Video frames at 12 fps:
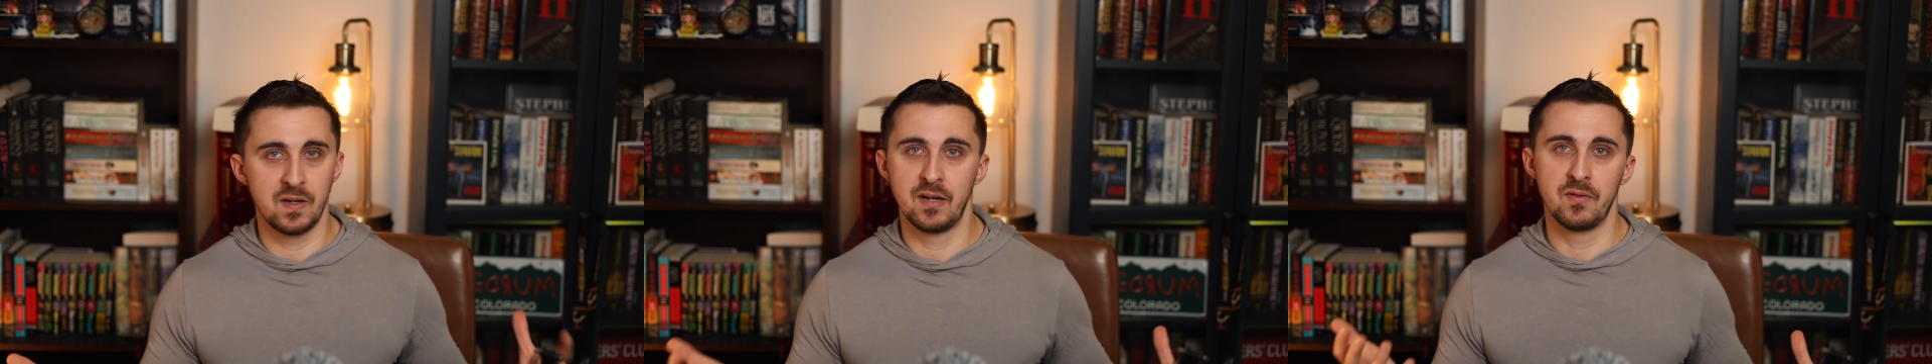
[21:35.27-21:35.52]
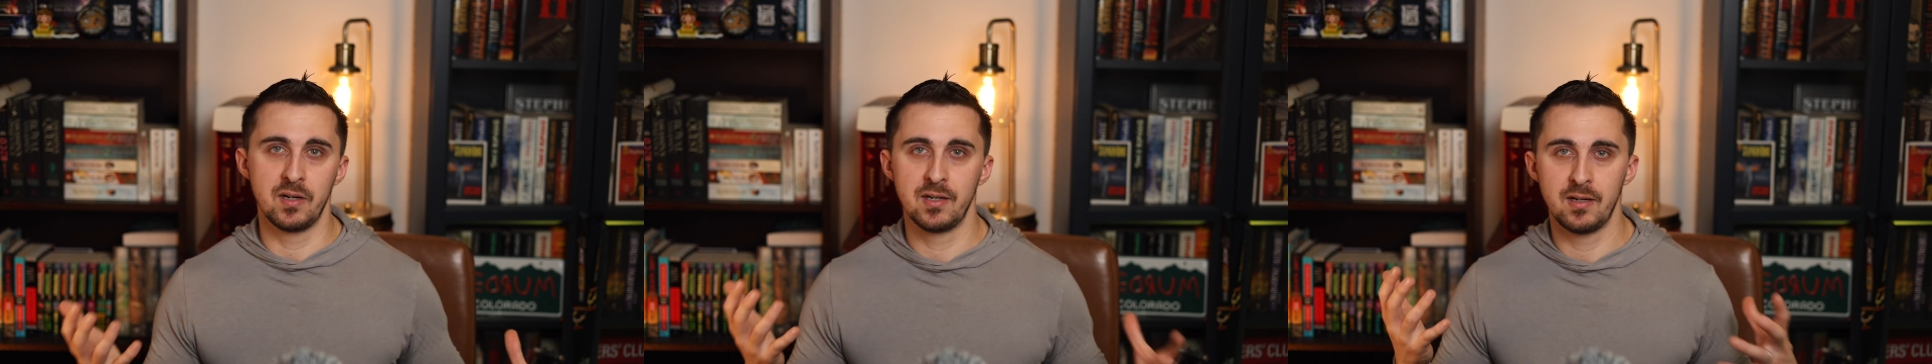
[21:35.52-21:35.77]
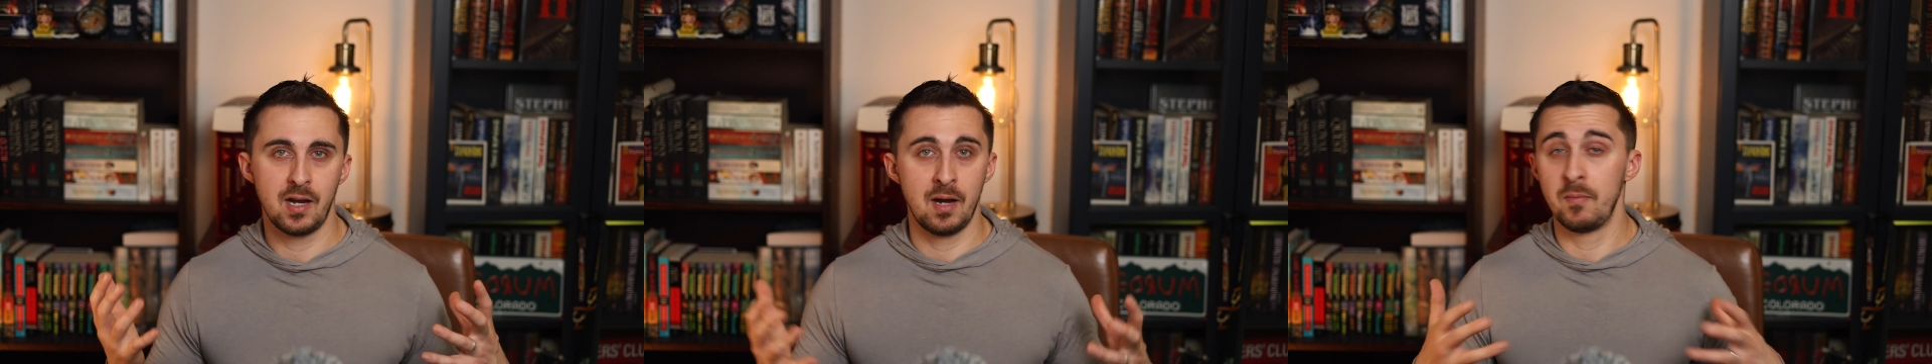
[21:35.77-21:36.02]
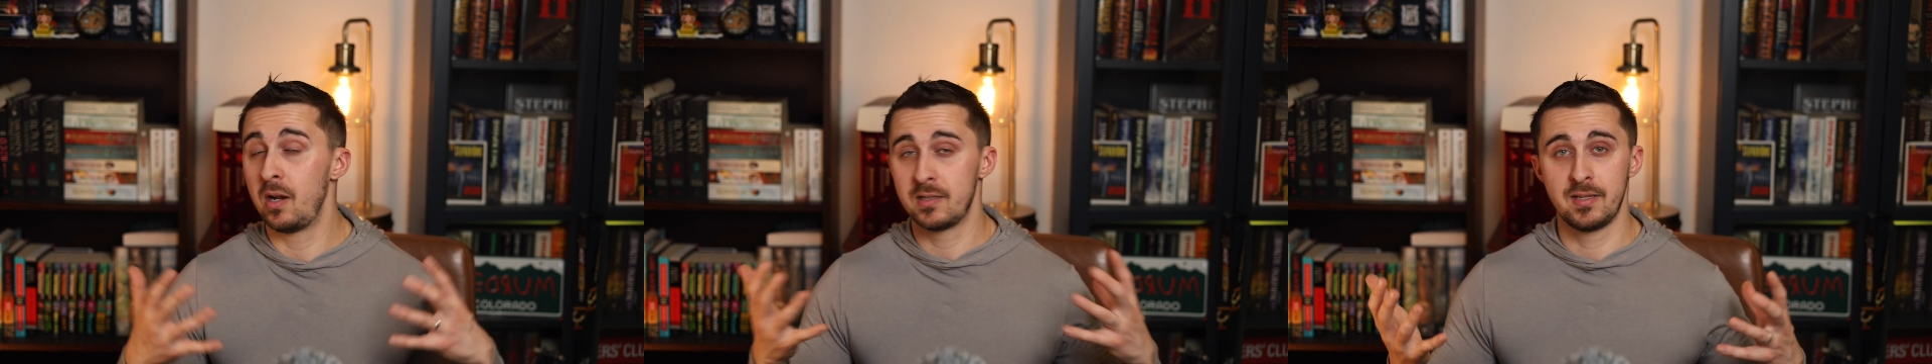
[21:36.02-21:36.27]
favorite,
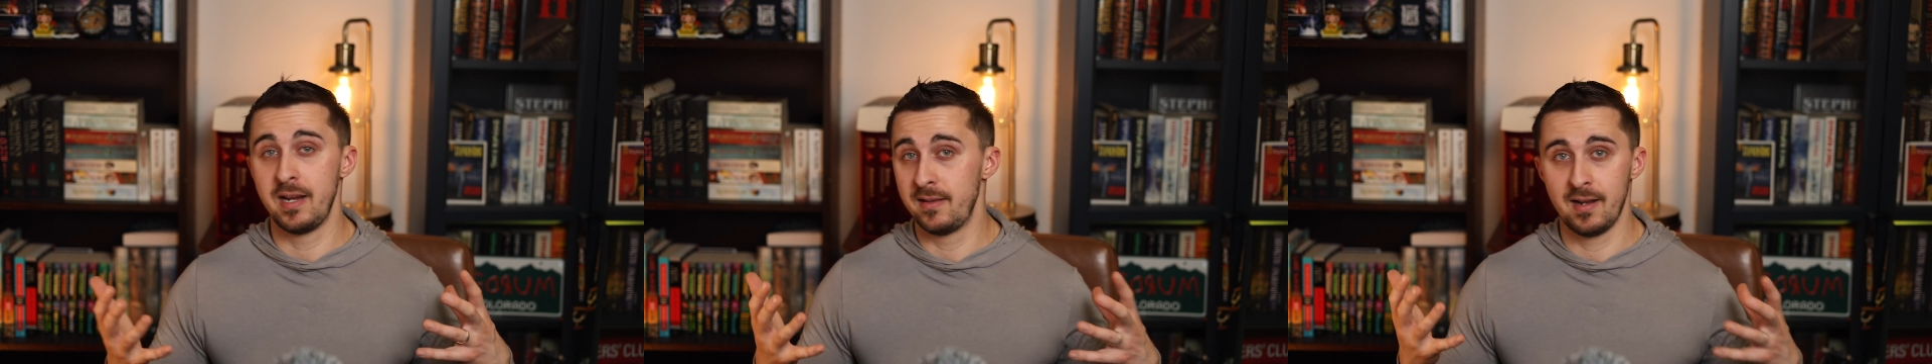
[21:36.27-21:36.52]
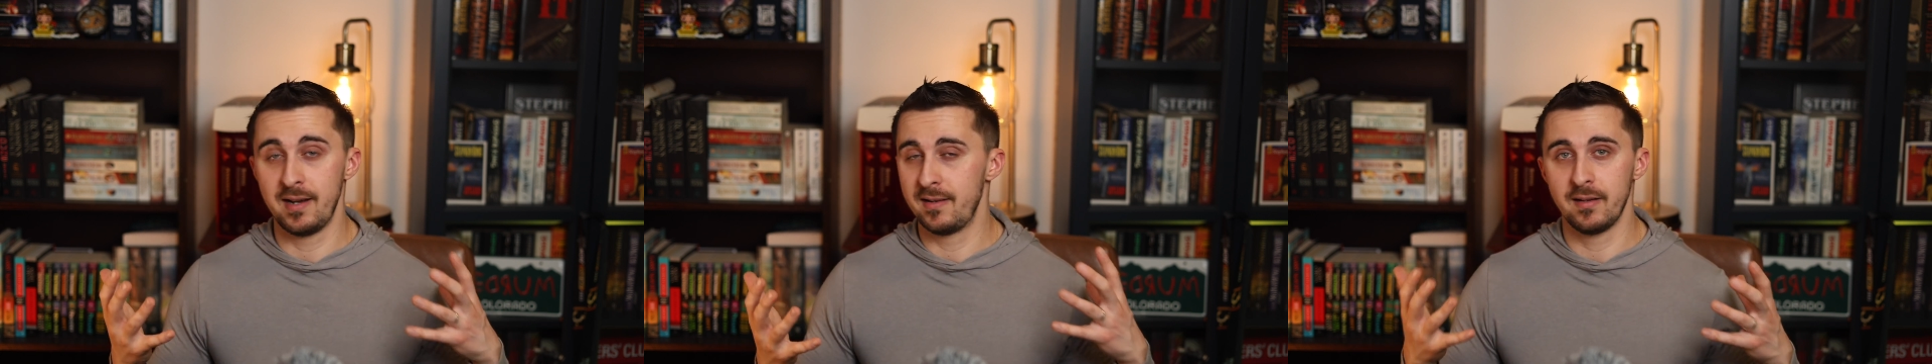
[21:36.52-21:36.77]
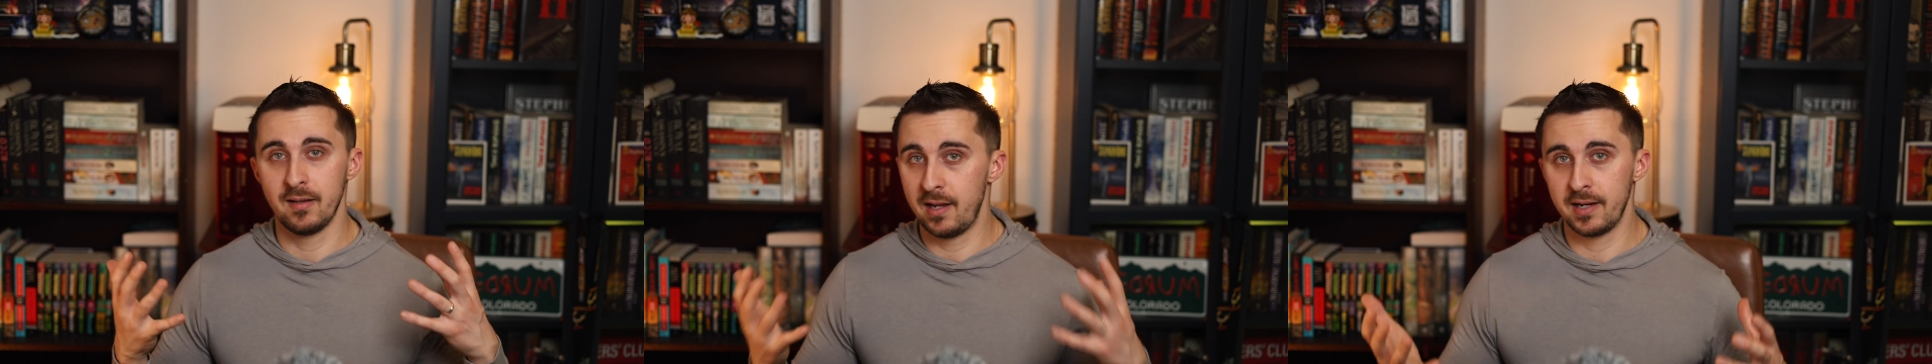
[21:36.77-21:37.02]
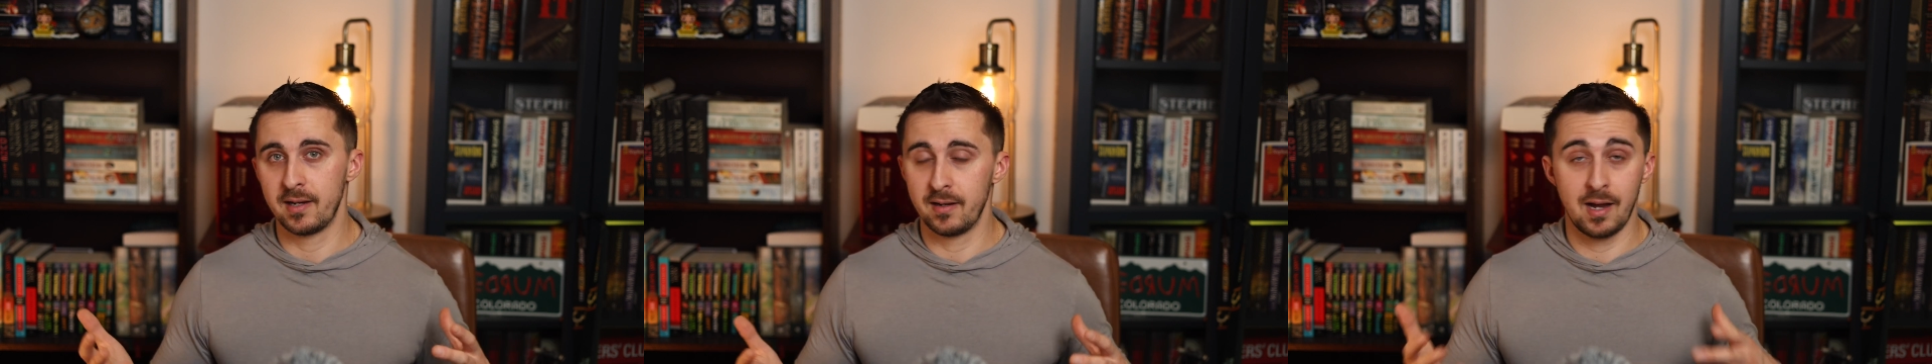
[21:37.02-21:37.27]
I'm not saying that I didn't
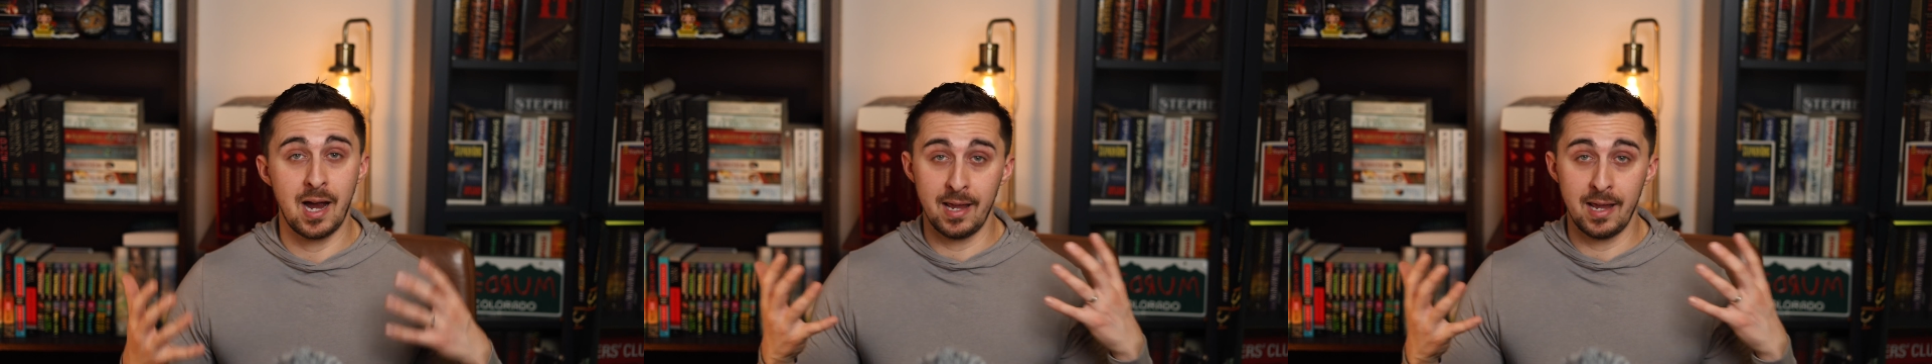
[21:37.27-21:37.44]
like it.